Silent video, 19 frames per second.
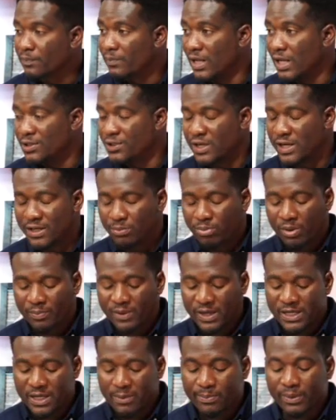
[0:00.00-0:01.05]
Echi, and
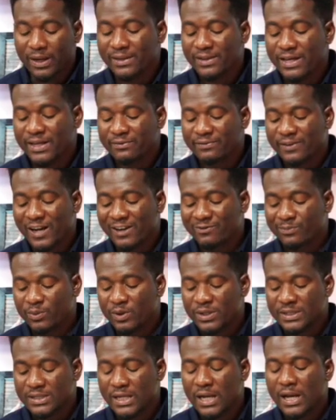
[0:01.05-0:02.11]
Bobre Yepa, 35
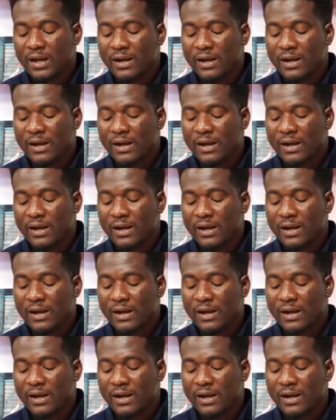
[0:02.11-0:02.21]
points.